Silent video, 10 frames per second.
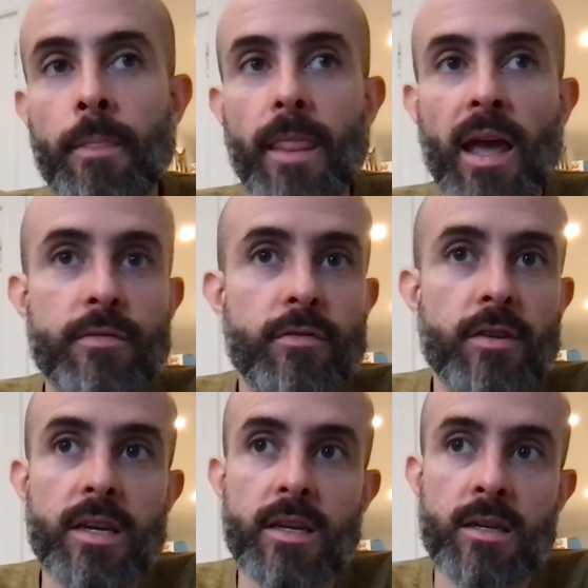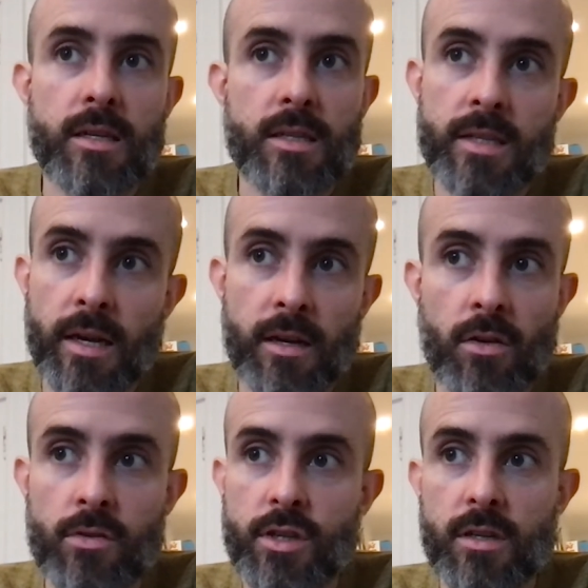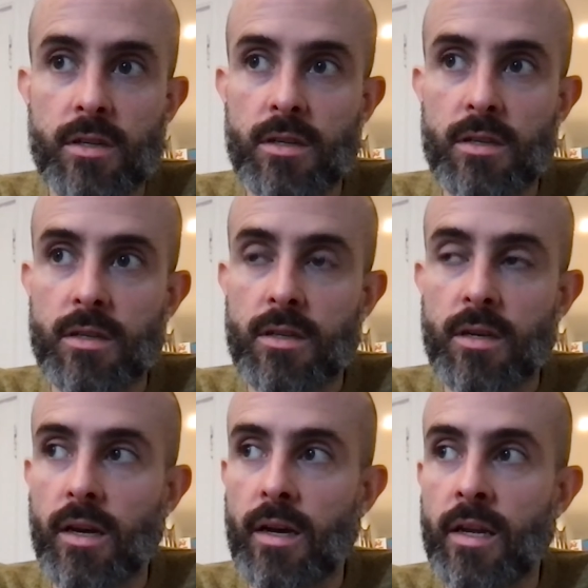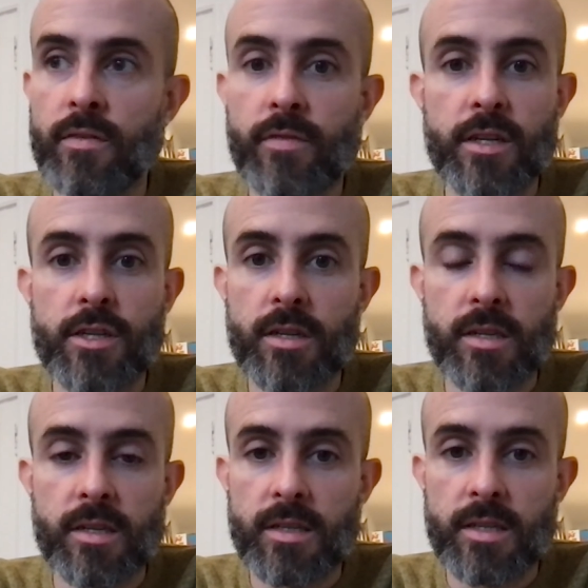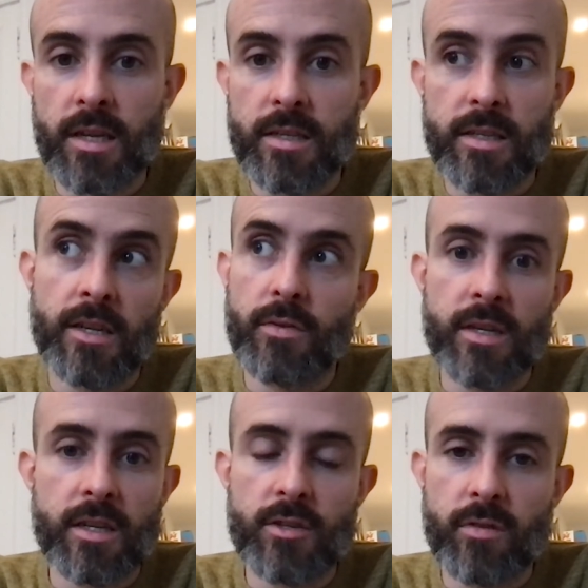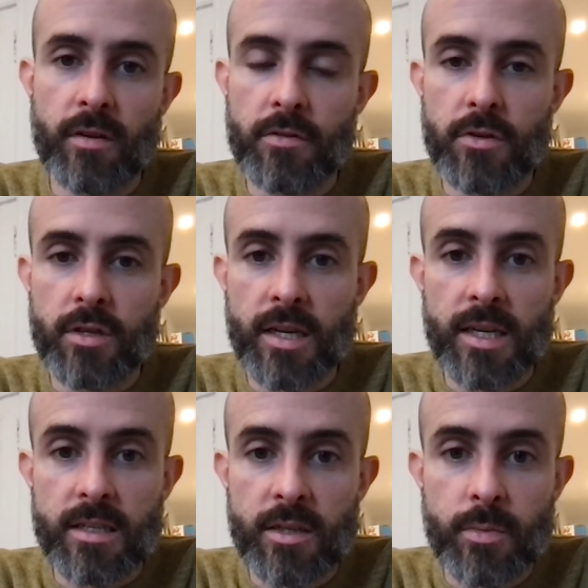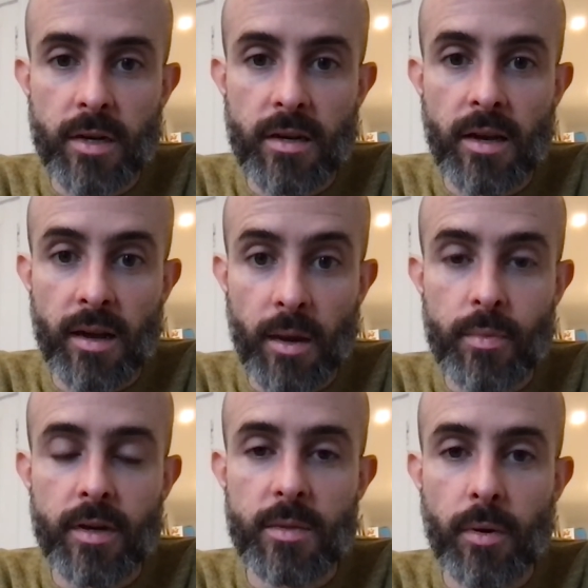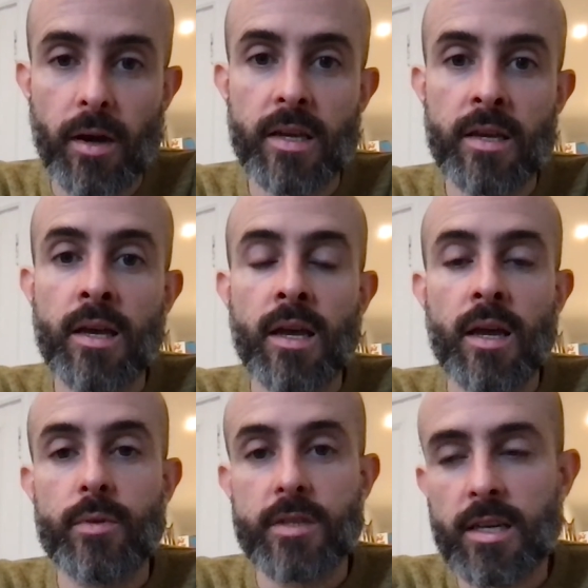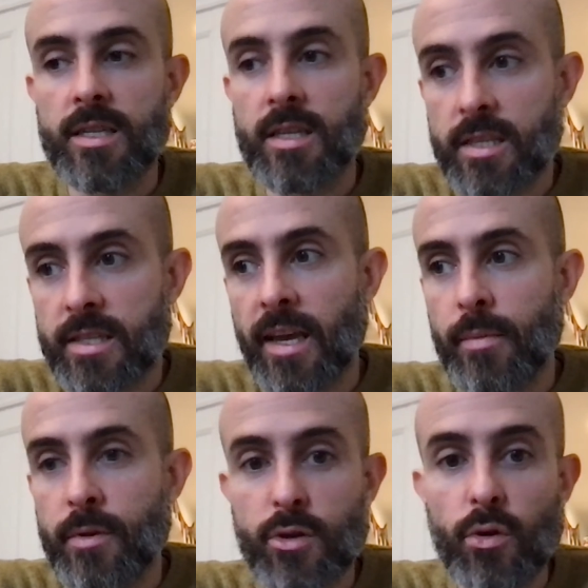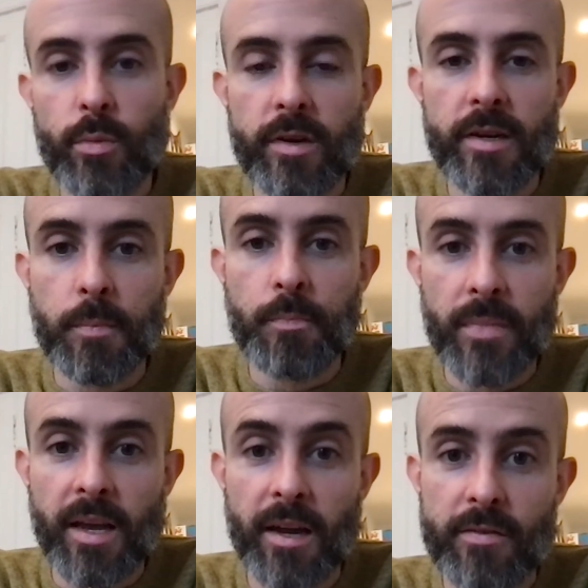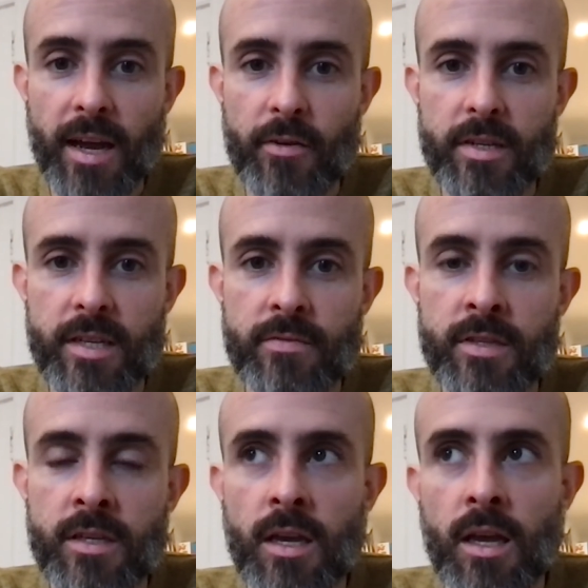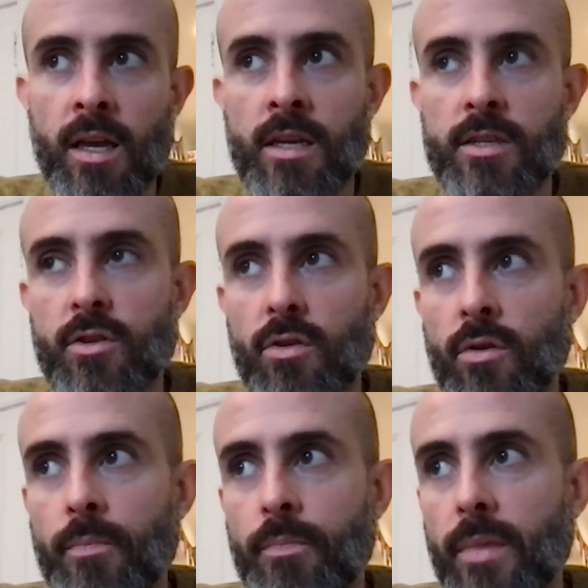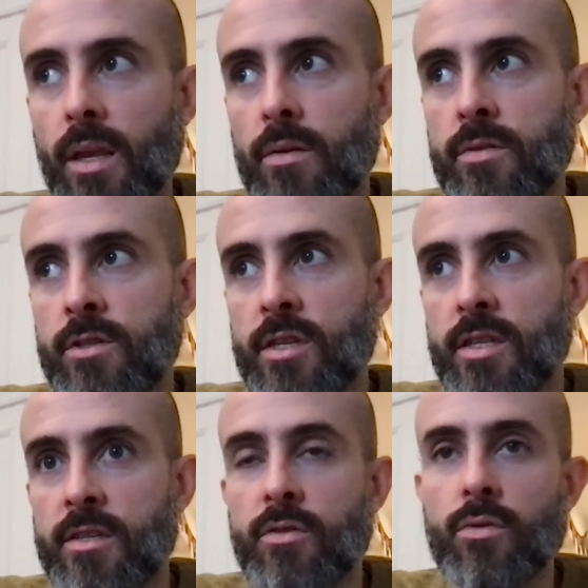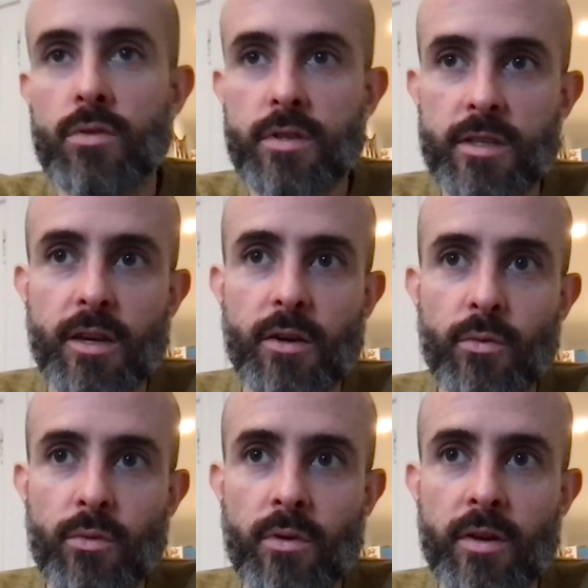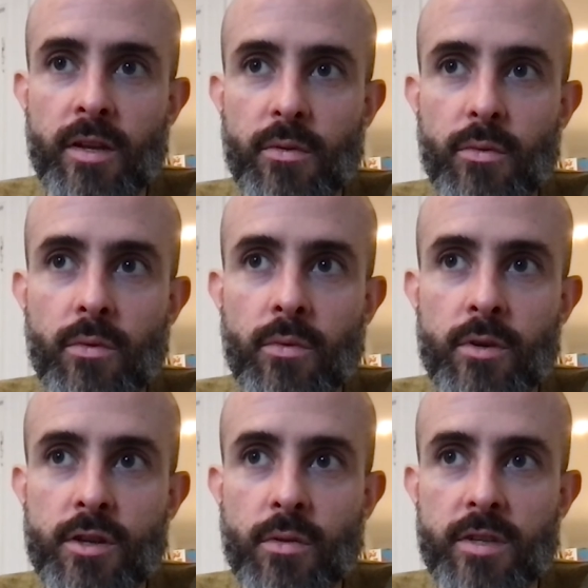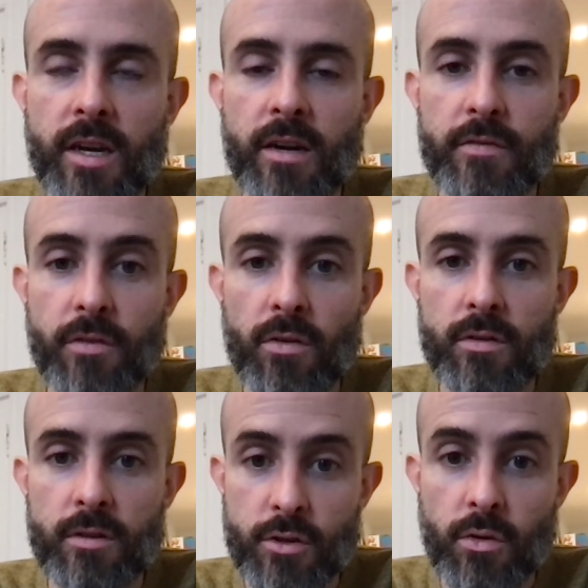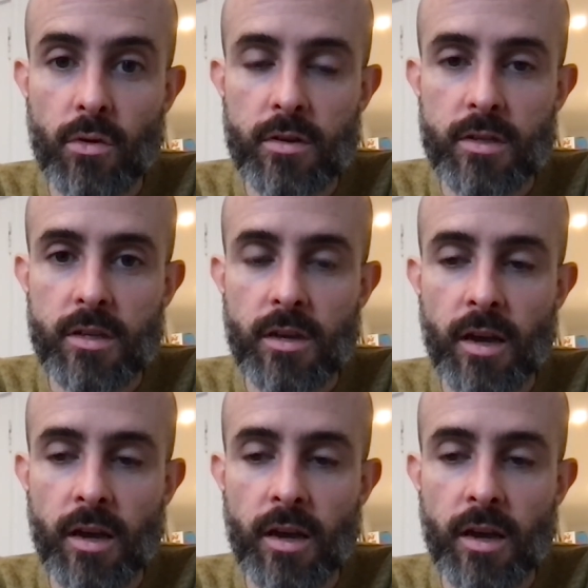every technological innovation since the Industrial Revolution at least has been accompanied by precisely the same utopian kind of narratives. So just as those were shown to kind of fall short,